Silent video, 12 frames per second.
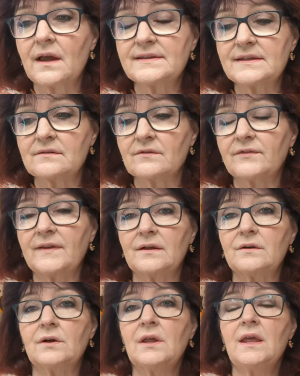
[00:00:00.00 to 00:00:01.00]
I didn't
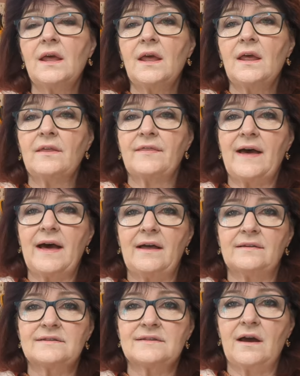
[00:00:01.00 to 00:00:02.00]
feel
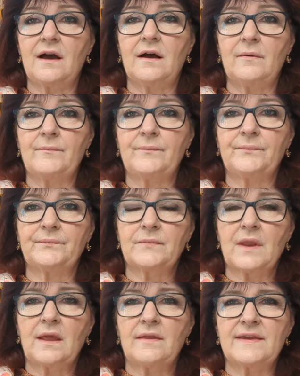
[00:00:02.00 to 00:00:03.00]
that
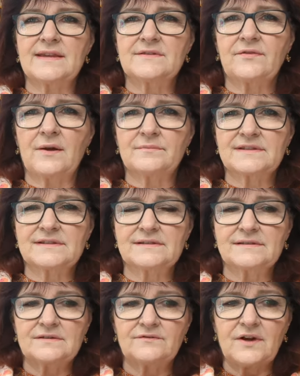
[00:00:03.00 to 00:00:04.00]
these front
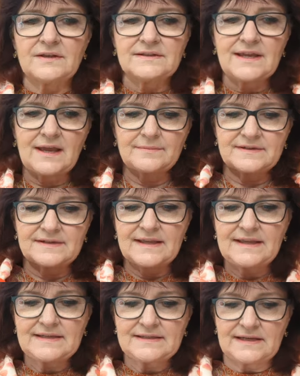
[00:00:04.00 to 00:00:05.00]
tabs
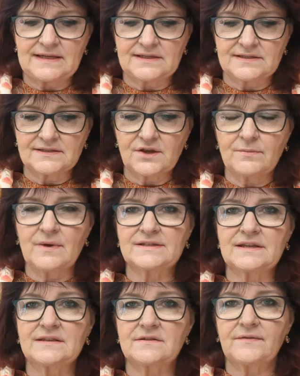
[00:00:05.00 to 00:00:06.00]
needed so
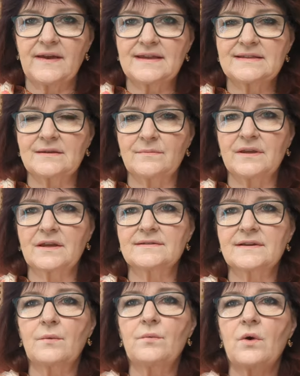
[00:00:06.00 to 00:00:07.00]
much interfacing, because
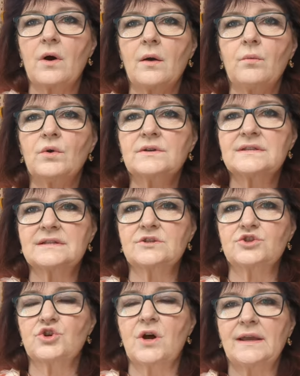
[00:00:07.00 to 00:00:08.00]
I wanted
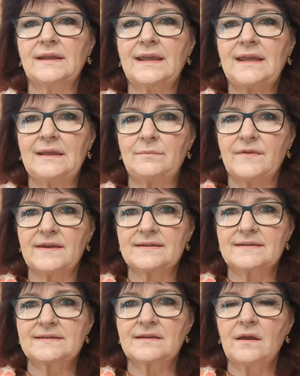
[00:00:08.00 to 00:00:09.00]
to try and keep
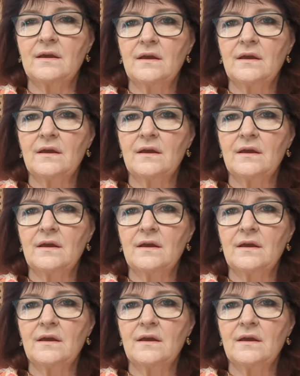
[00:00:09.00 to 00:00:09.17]
this